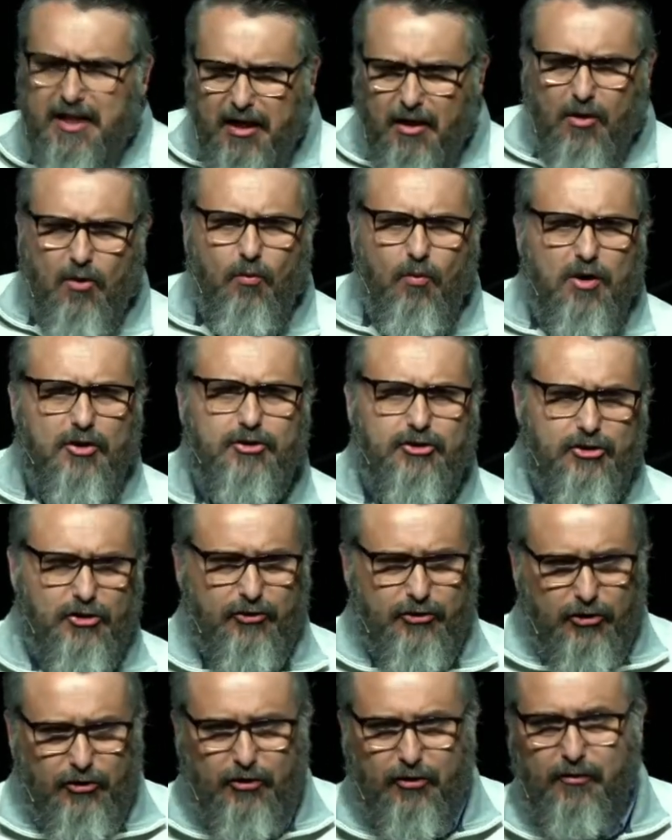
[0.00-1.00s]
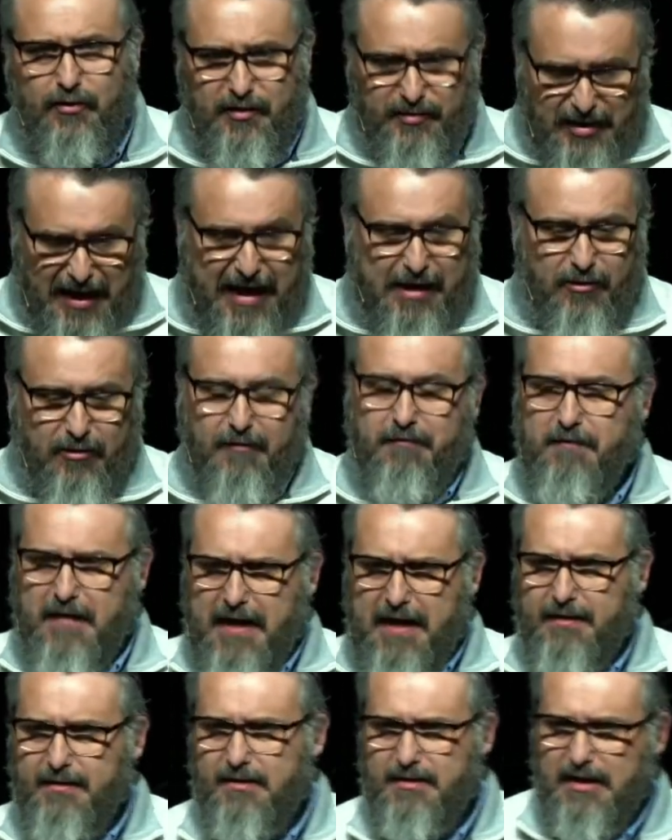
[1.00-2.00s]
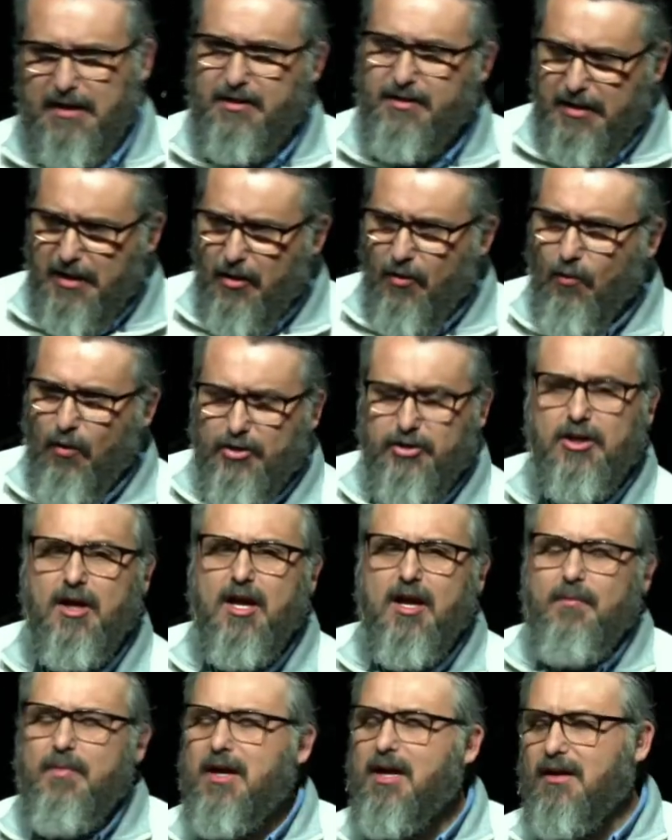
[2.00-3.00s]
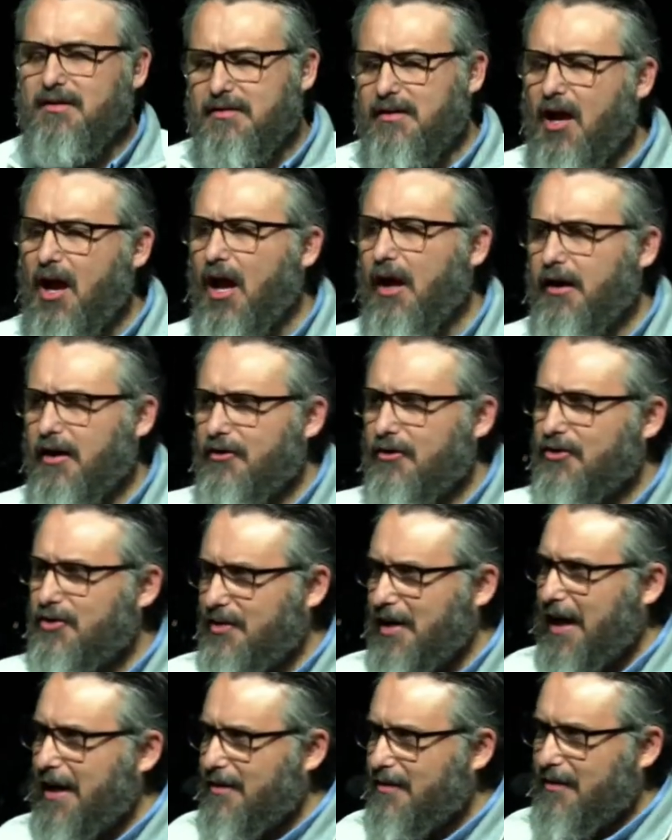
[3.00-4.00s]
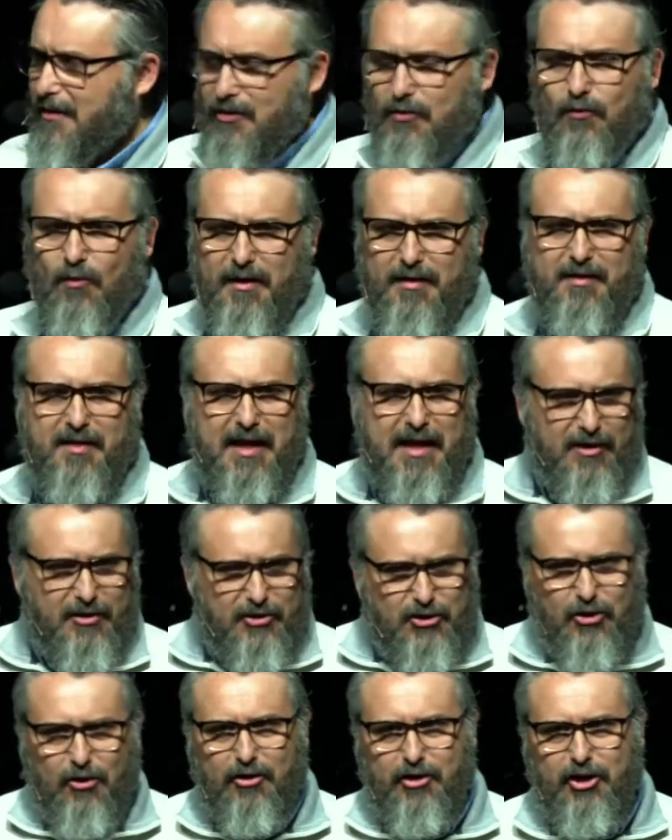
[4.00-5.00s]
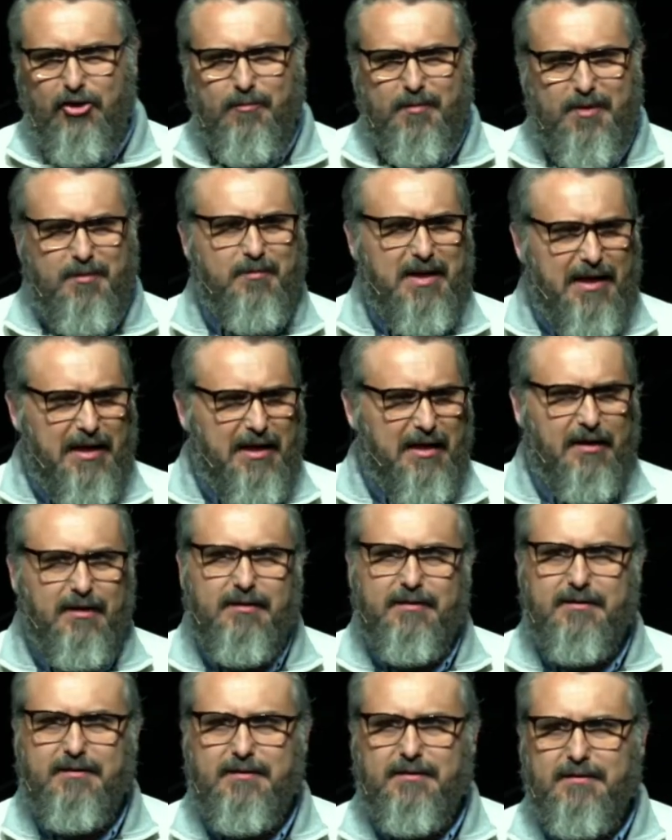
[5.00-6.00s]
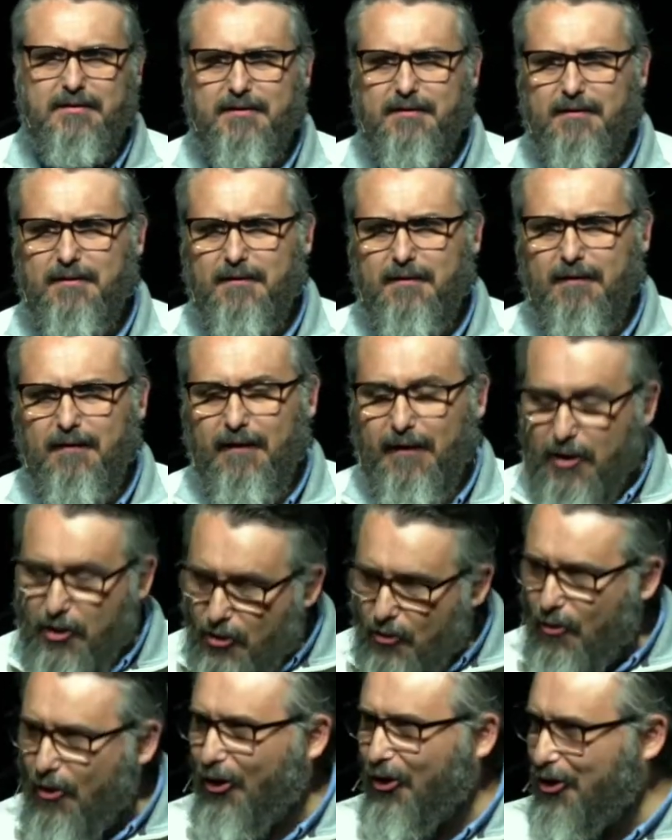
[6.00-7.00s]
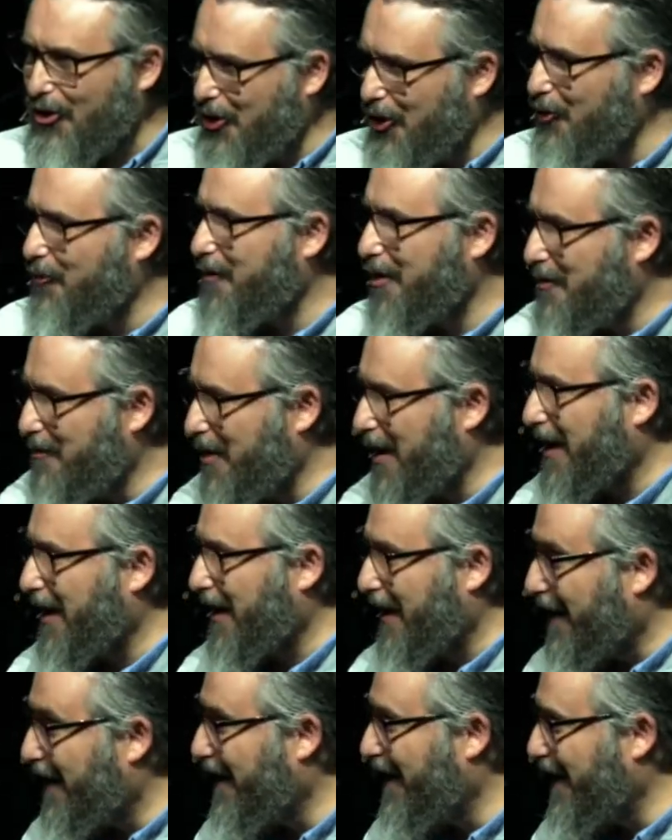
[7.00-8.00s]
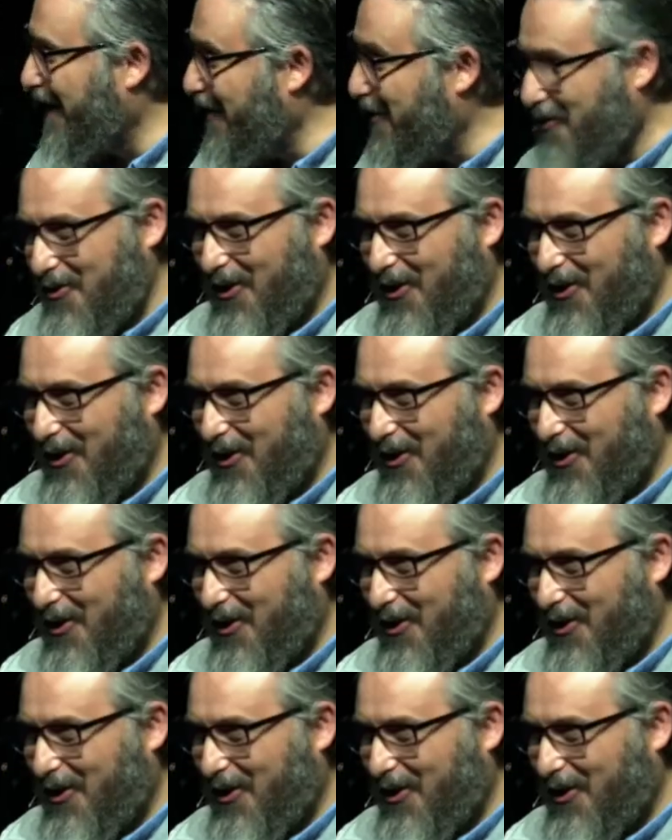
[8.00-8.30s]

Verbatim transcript: He still wants you to do the sacrifices. He still wants you, because God understands this one thing is you're a human being. You are a human being.